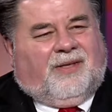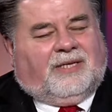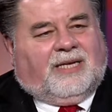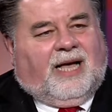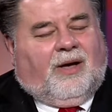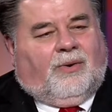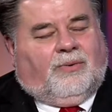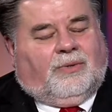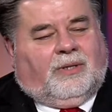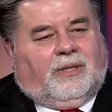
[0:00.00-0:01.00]
us
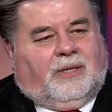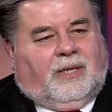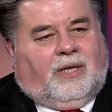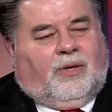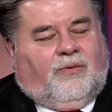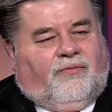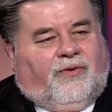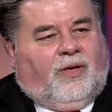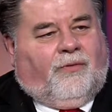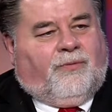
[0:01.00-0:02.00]
how you
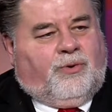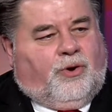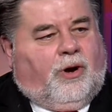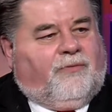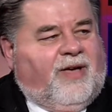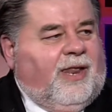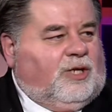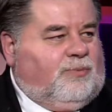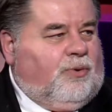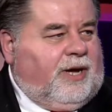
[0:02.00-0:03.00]
feel from your
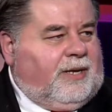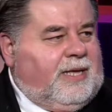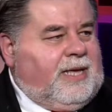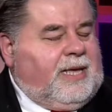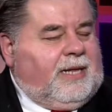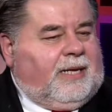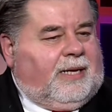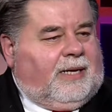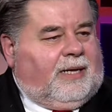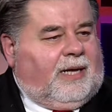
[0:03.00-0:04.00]
vantage point
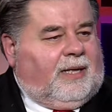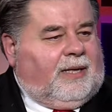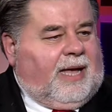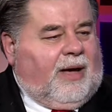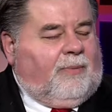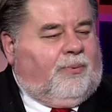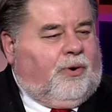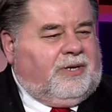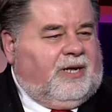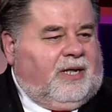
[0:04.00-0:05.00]
how
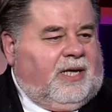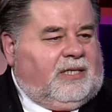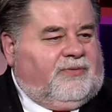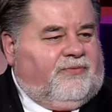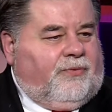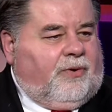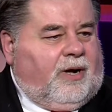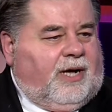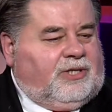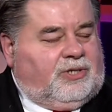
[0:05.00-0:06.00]
important it is
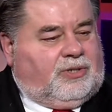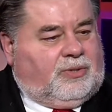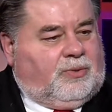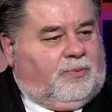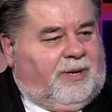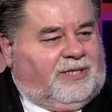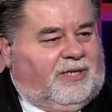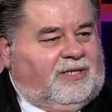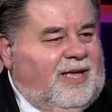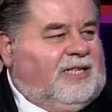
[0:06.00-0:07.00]
for us to be
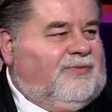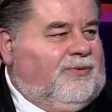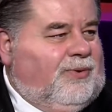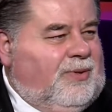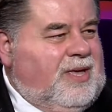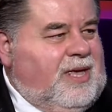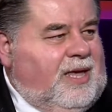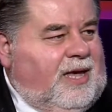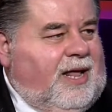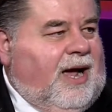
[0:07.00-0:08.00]
successful
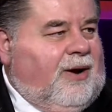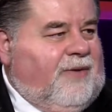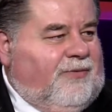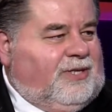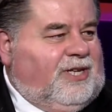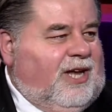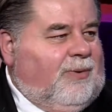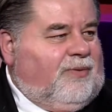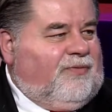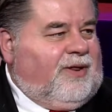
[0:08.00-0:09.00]
in our efforts
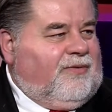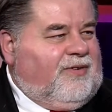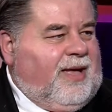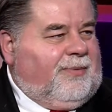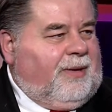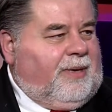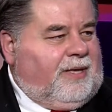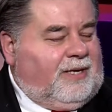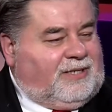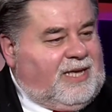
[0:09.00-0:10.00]
here with Feed a Family,
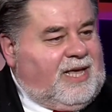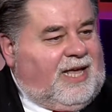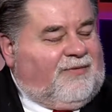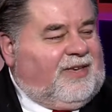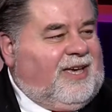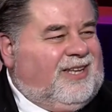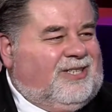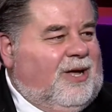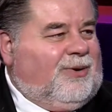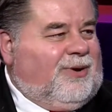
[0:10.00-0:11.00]
because if a kid
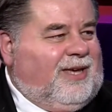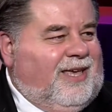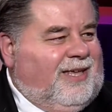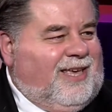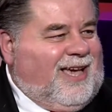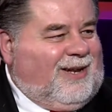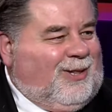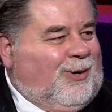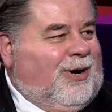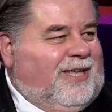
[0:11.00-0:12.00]
is hungry, he
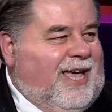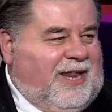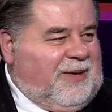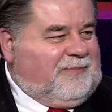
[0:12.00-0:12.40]
can't learn, can he?